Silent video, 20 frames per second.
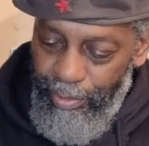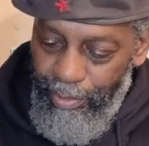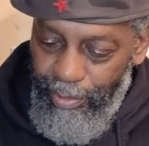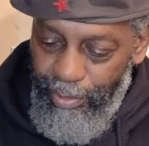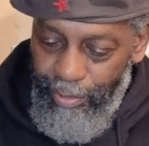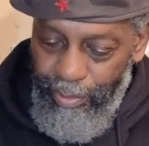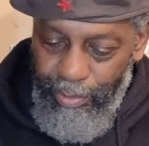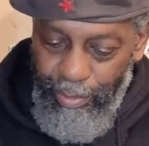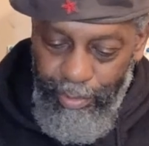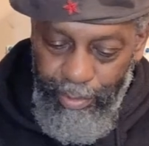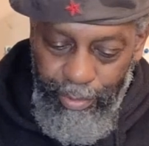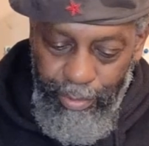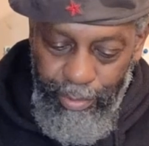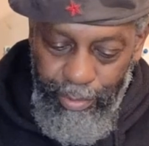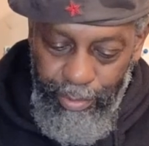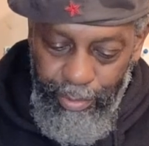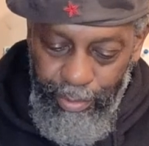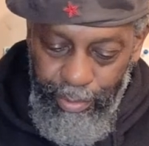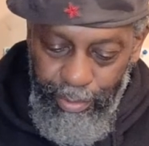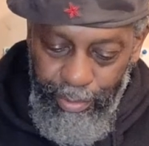
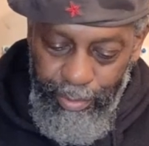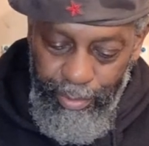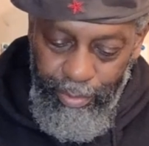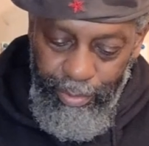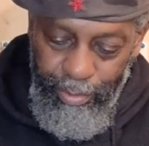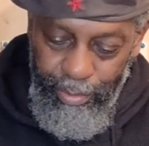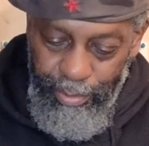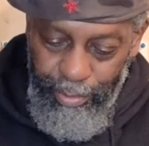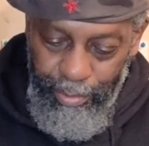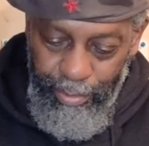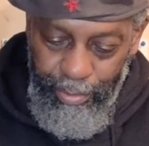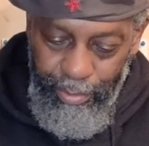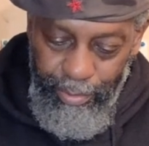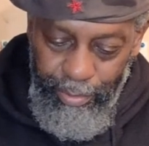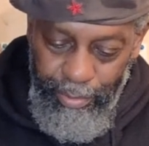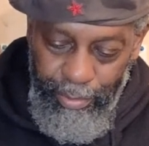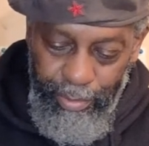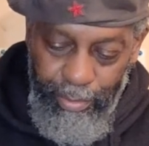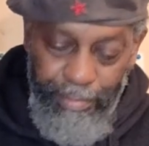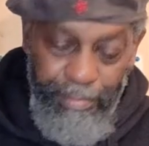
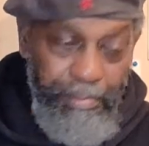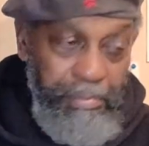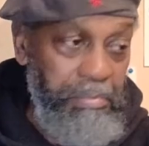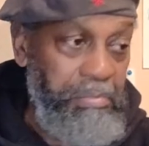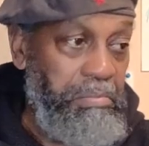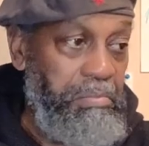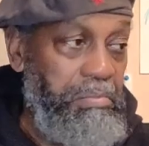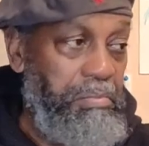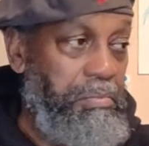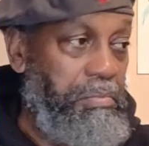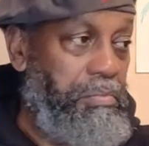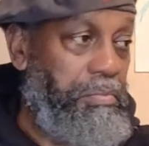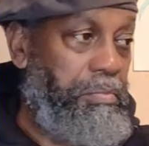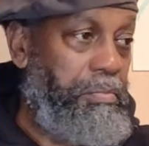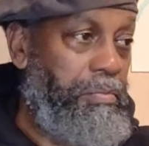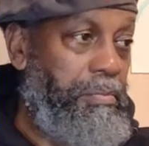(no one is talking)